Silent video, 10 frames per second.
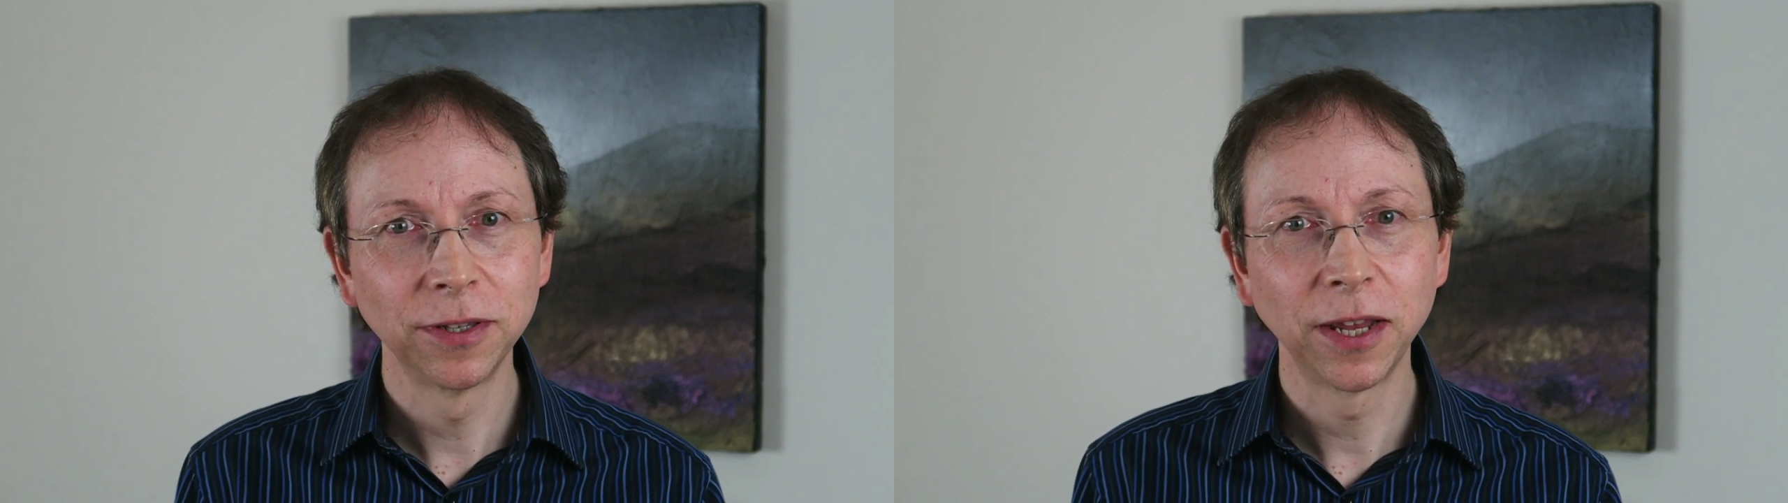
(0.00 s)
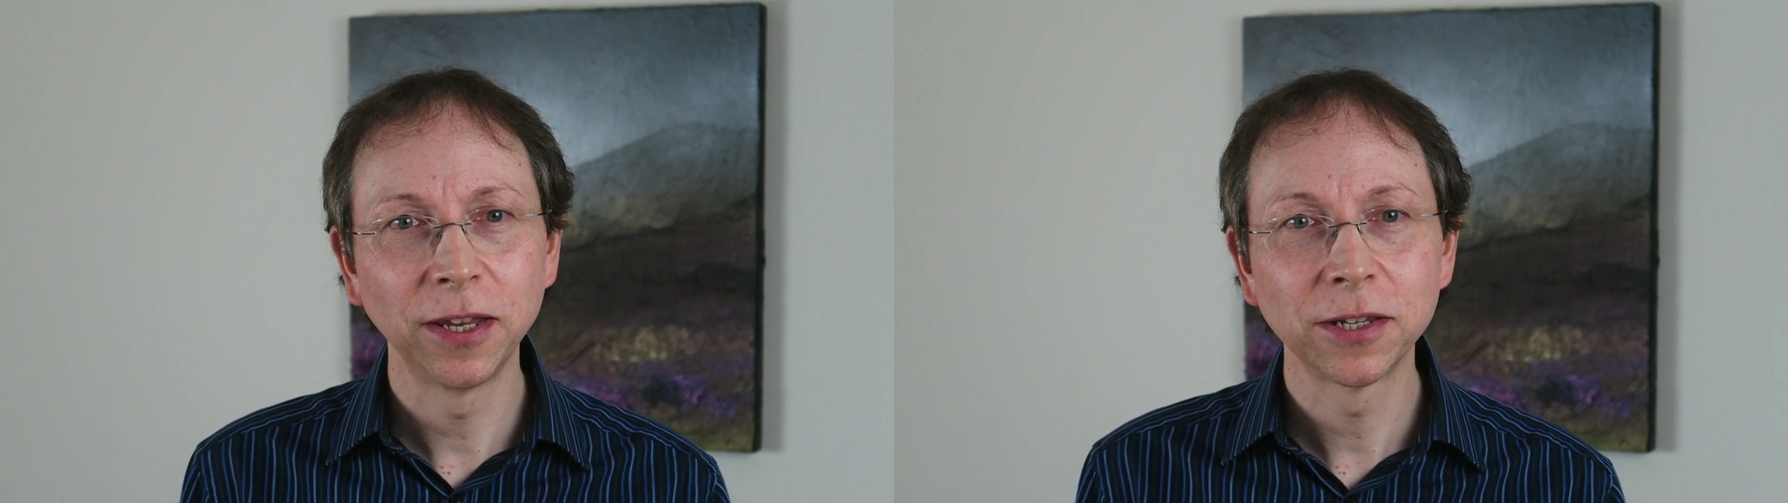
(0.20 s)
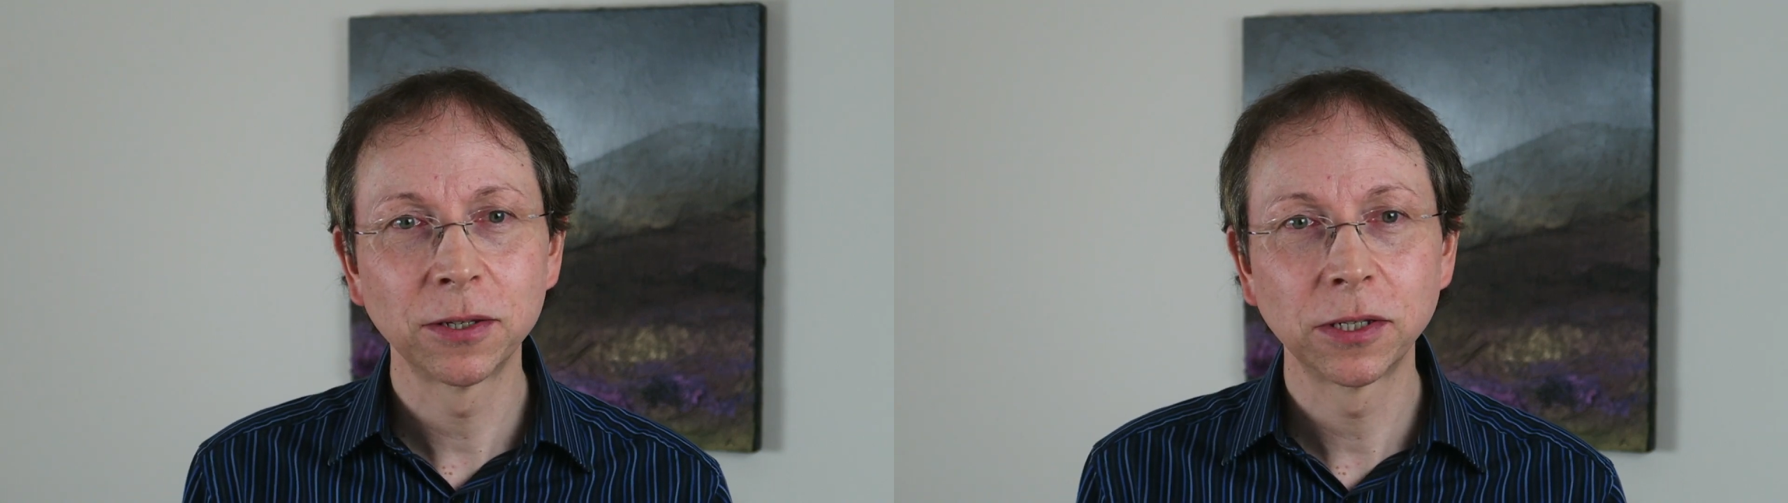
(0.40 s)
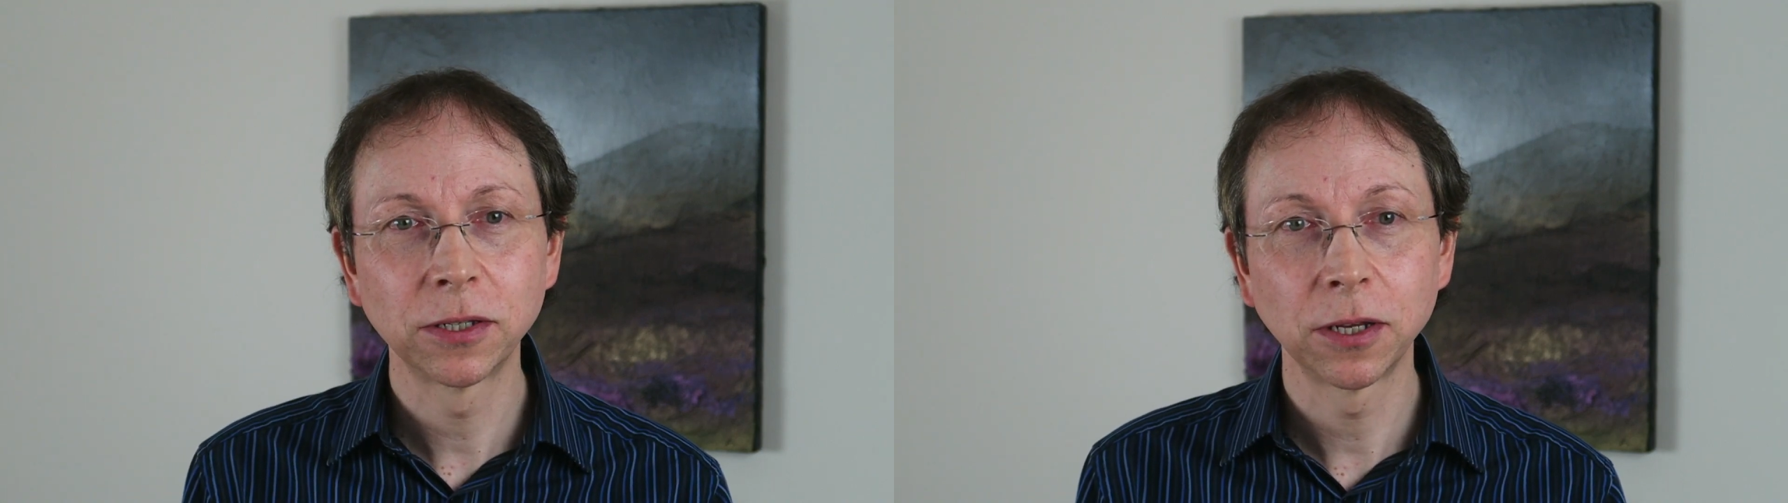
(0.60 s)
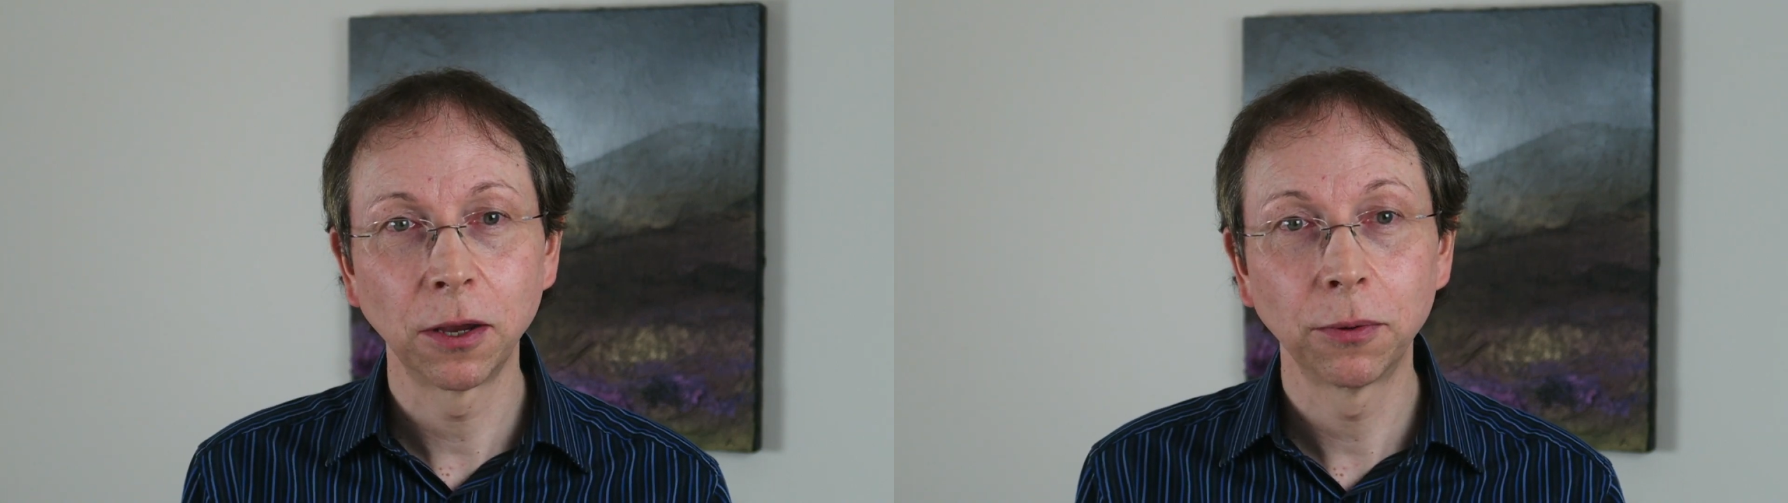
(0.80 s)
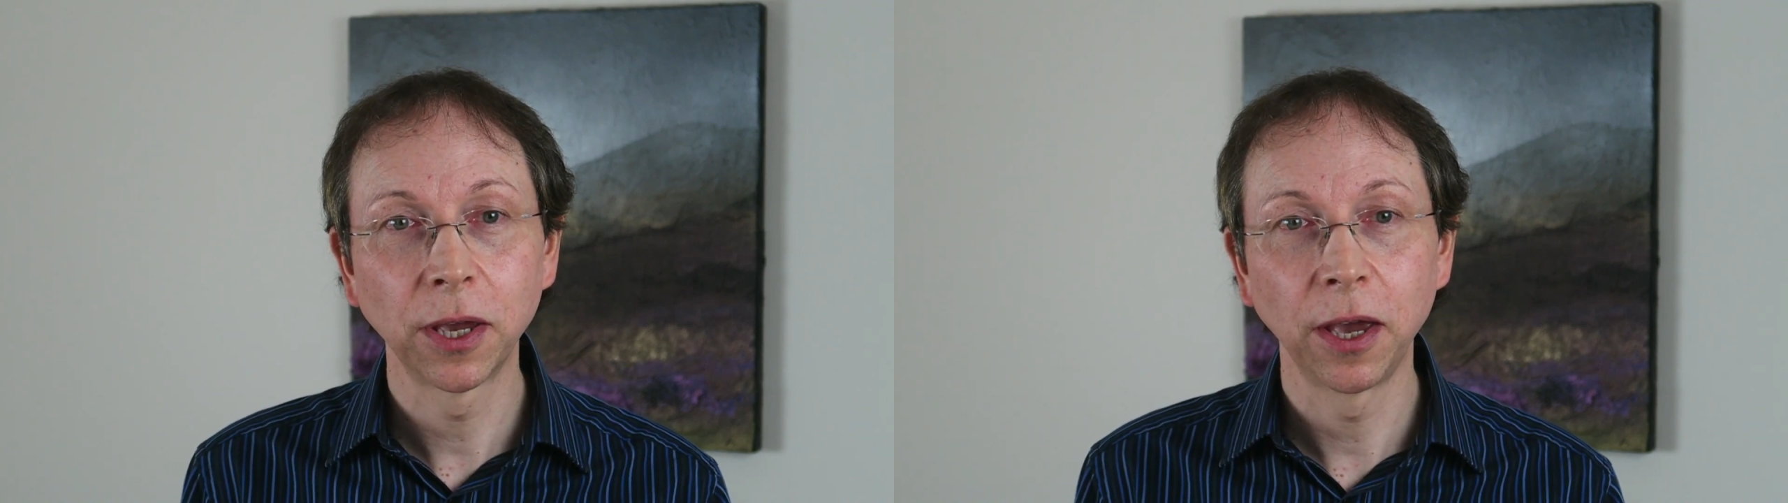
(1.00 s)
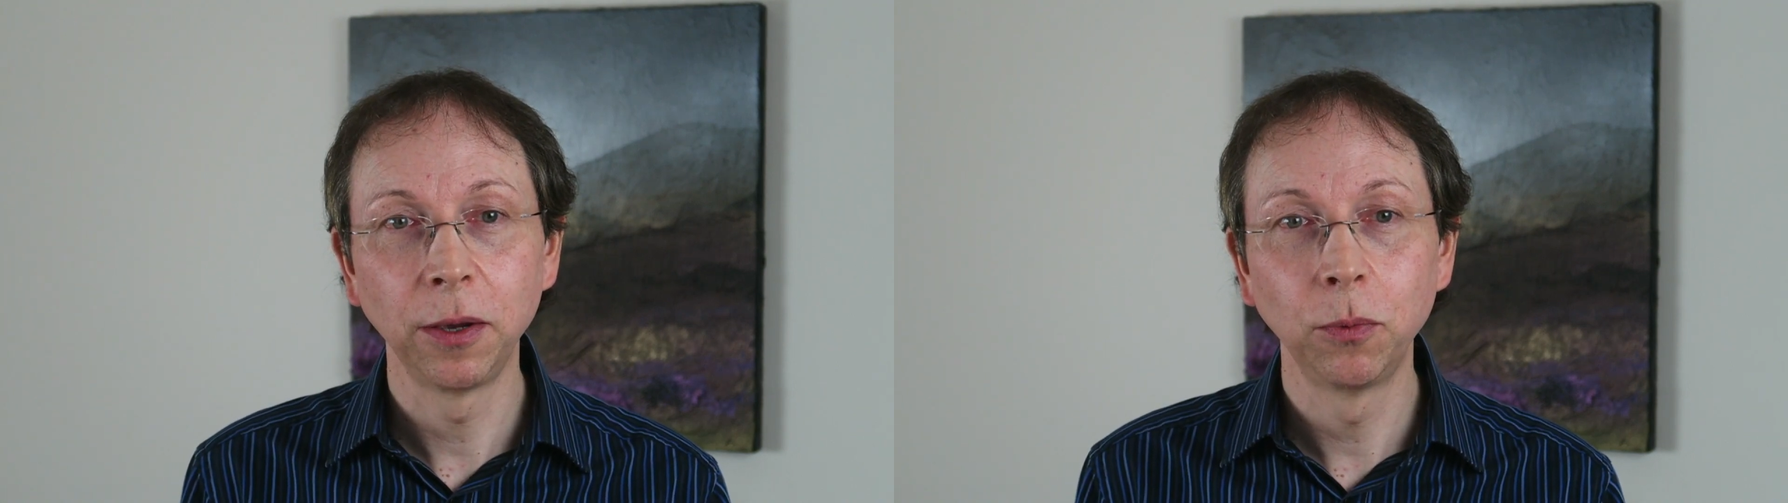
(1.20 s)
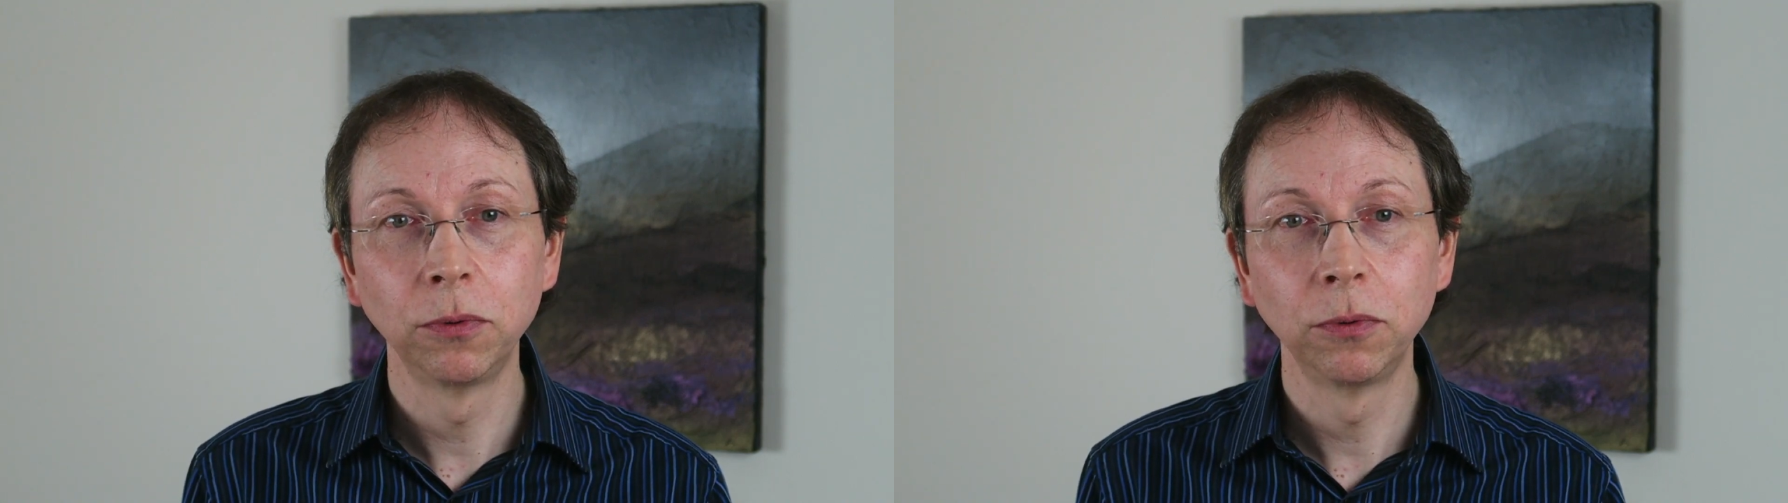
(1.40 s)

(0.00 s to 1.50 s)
and then it's okay,